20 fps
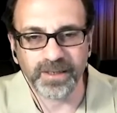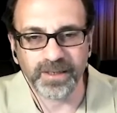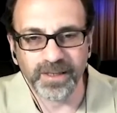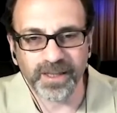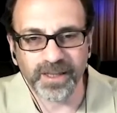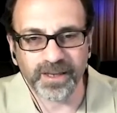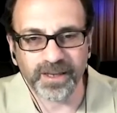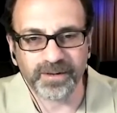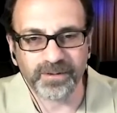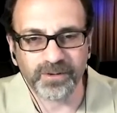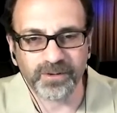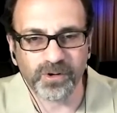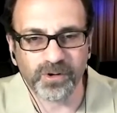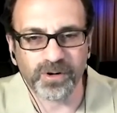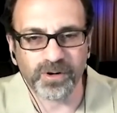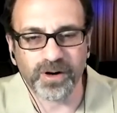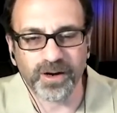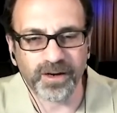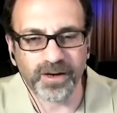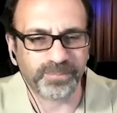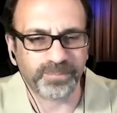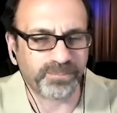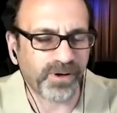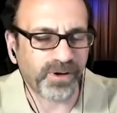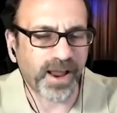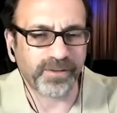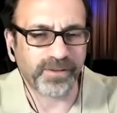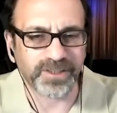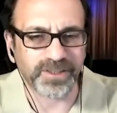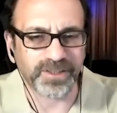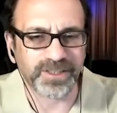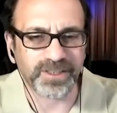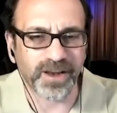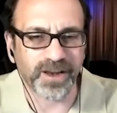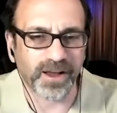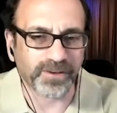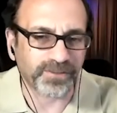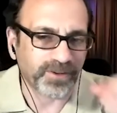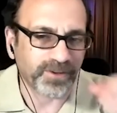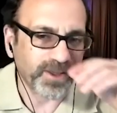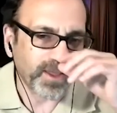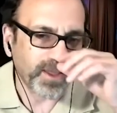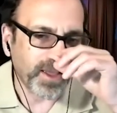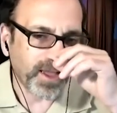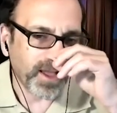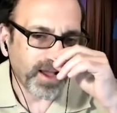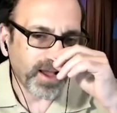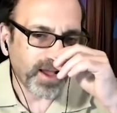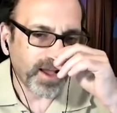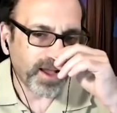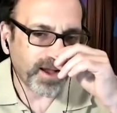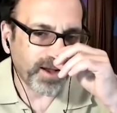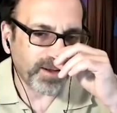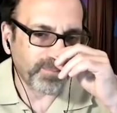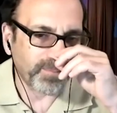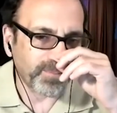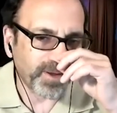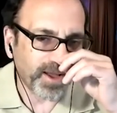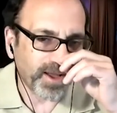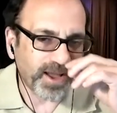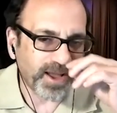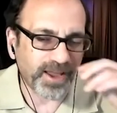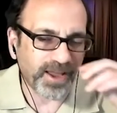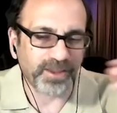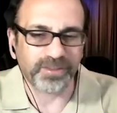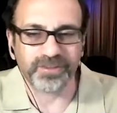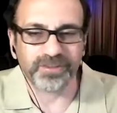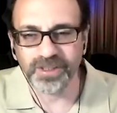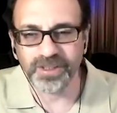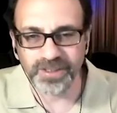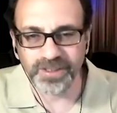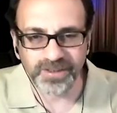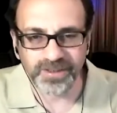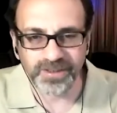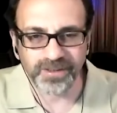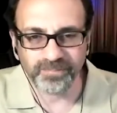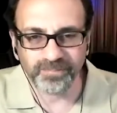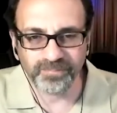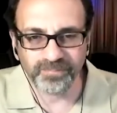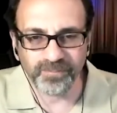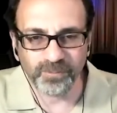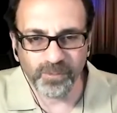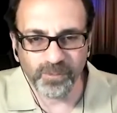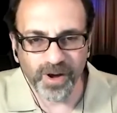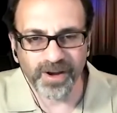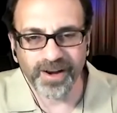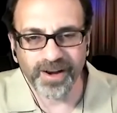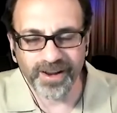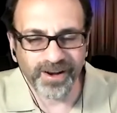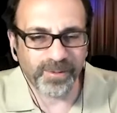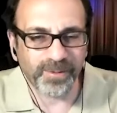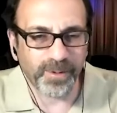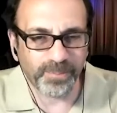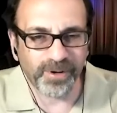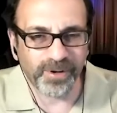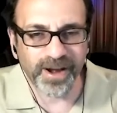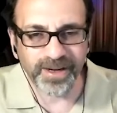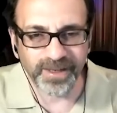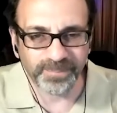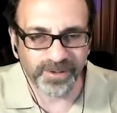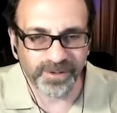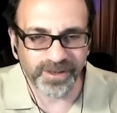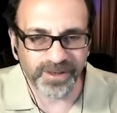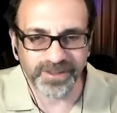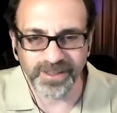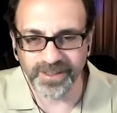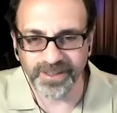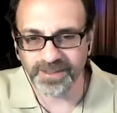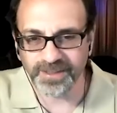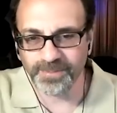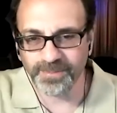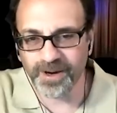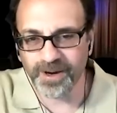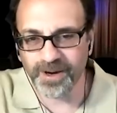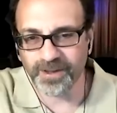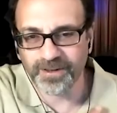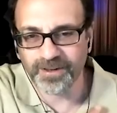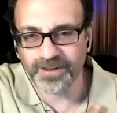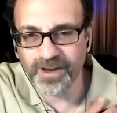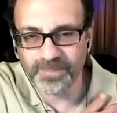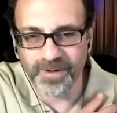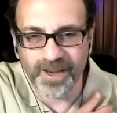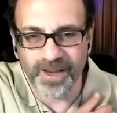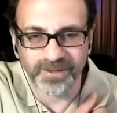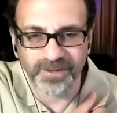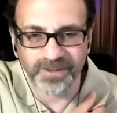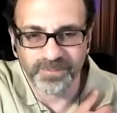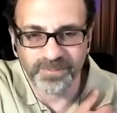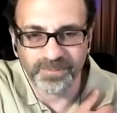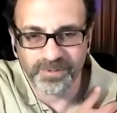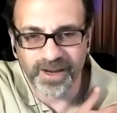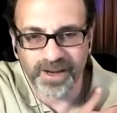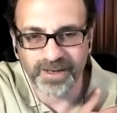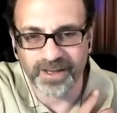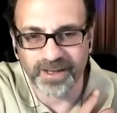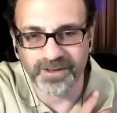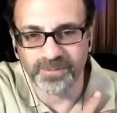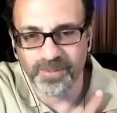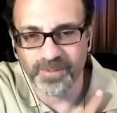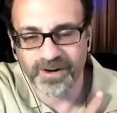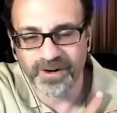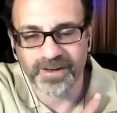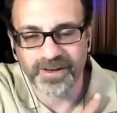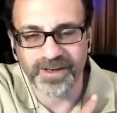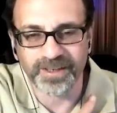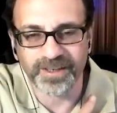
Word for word: like uh, private stuff um, I just want, and I'm a branding person. That's my other company. I do branding, I do marketing.